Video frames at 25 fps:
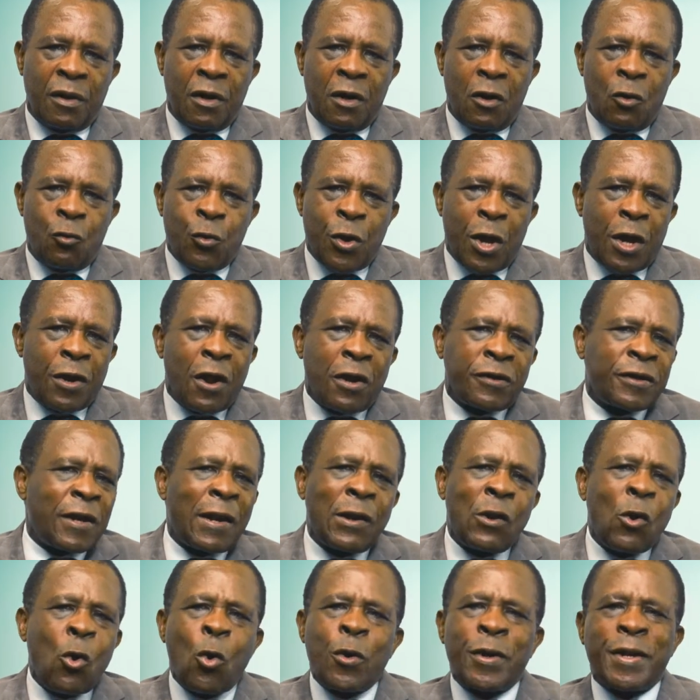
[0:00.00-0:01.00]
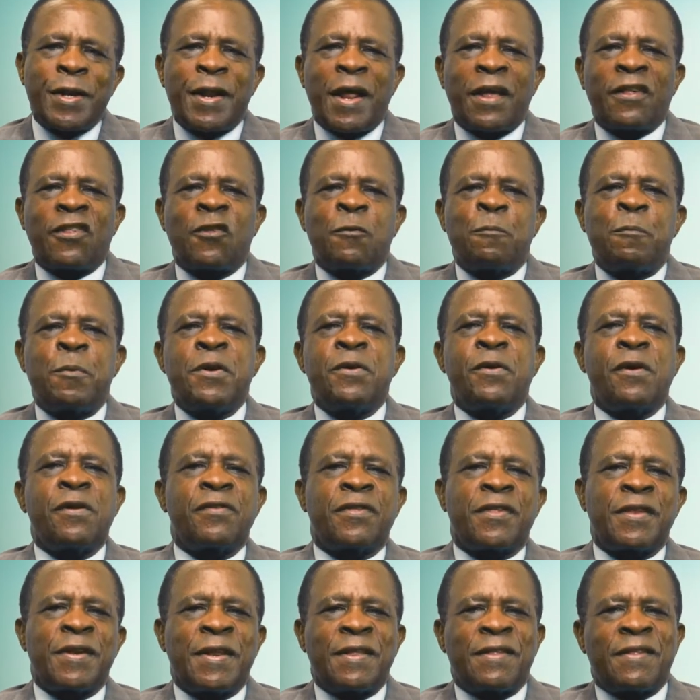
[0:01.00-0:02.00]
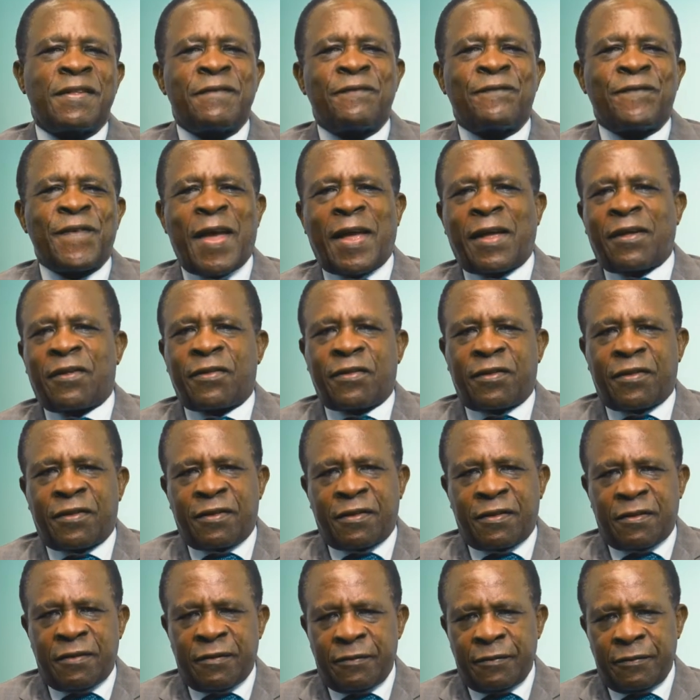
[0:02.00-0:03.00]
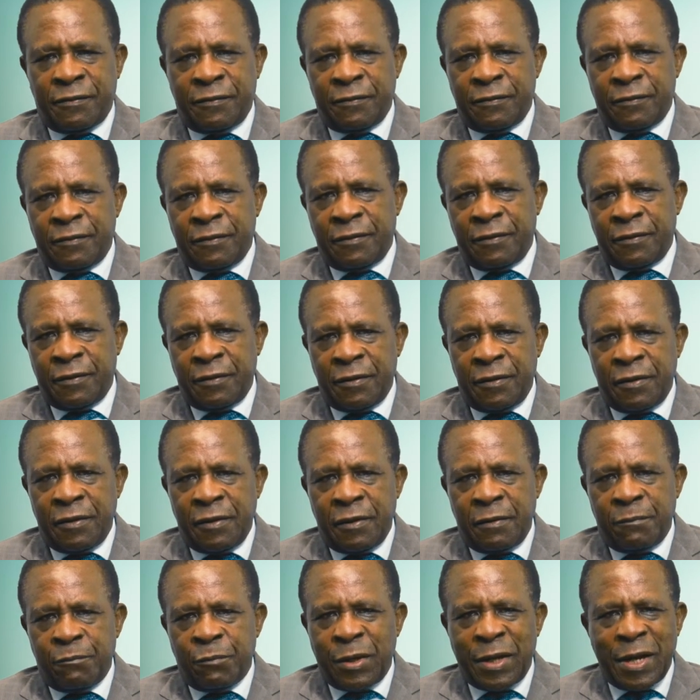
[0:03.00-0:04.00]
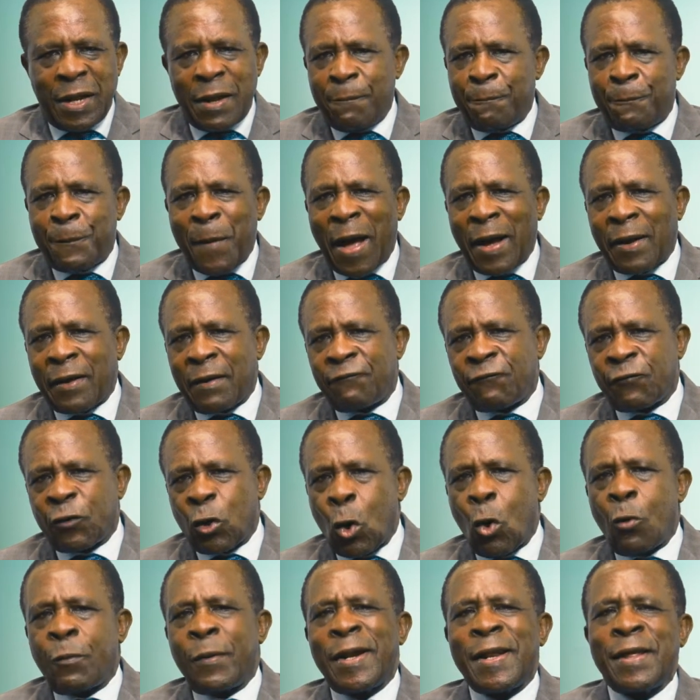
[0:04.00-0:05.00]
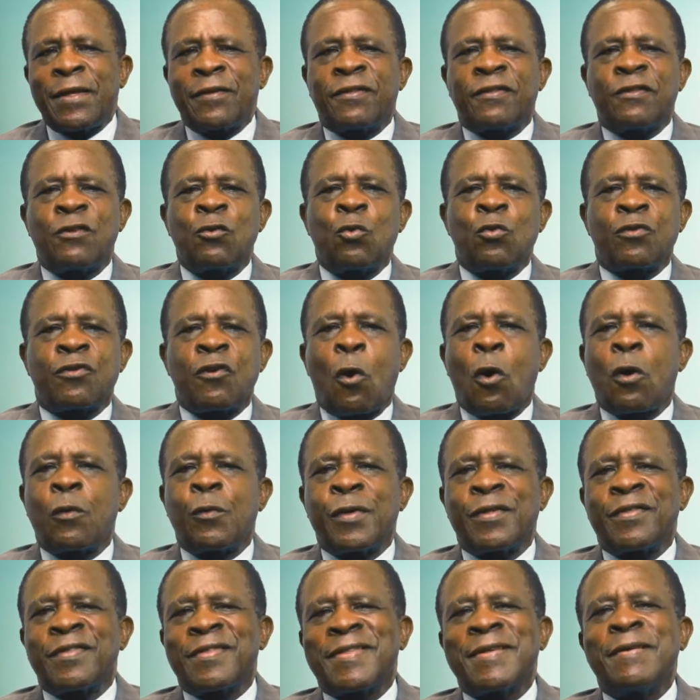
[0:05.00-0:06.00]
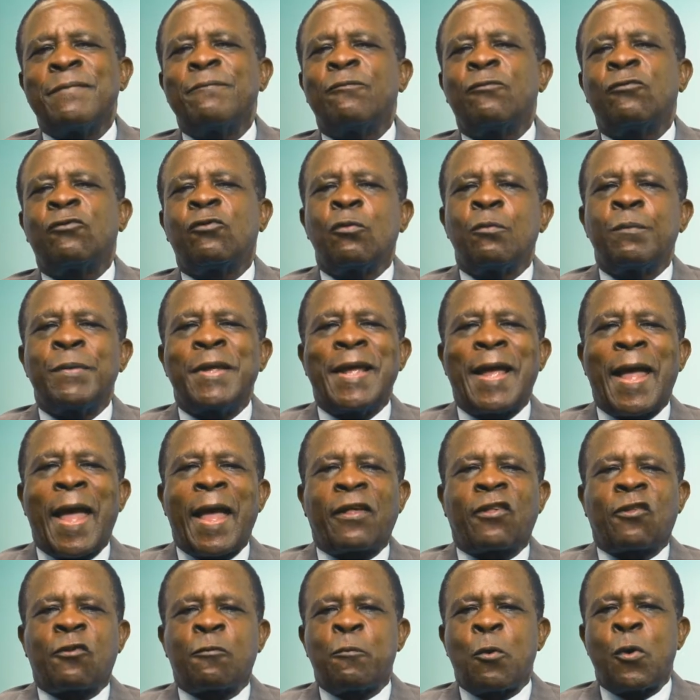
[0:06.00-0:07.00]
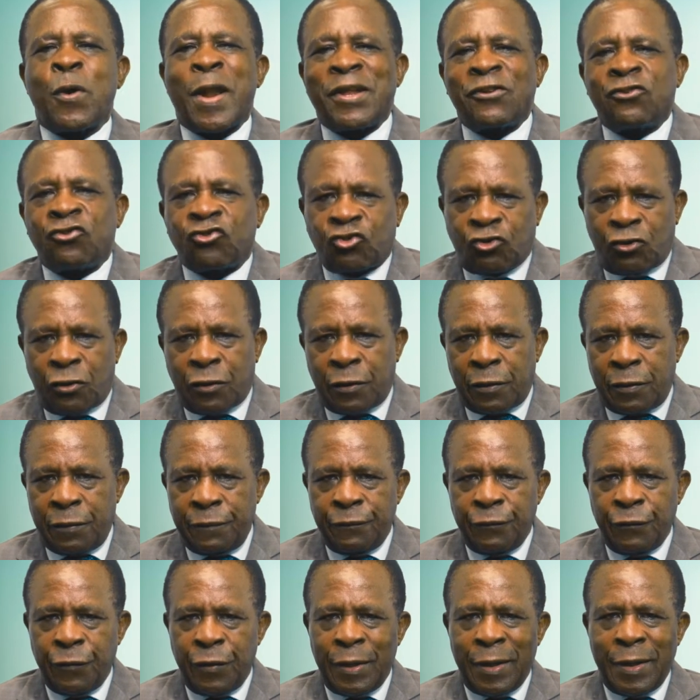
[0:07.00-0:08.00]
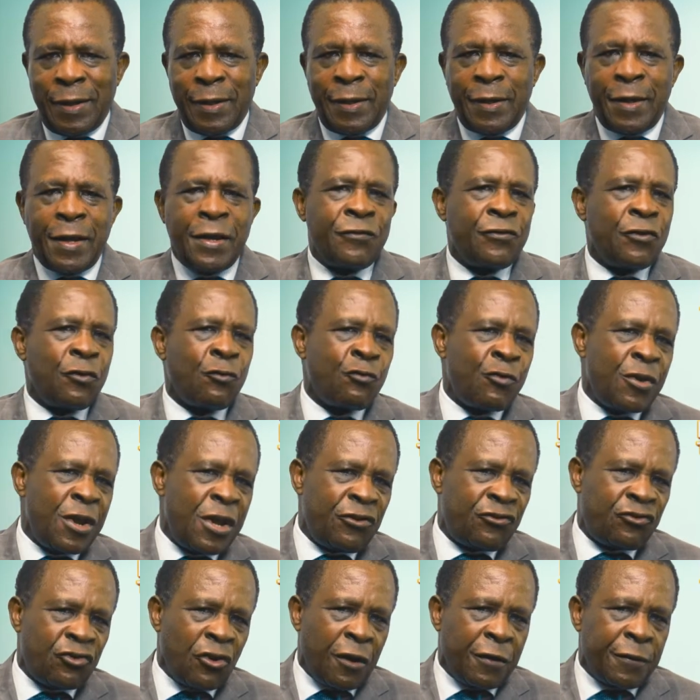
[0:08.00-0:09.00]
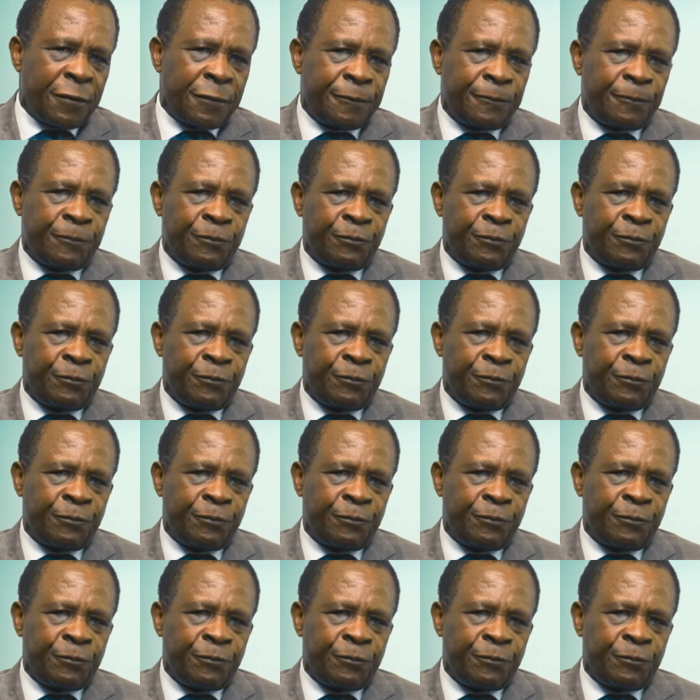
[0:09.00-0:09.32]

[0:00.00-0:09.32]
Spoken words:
We are not alone in experiencing its effects, but the impact of global issues always seems to be exponential in the region.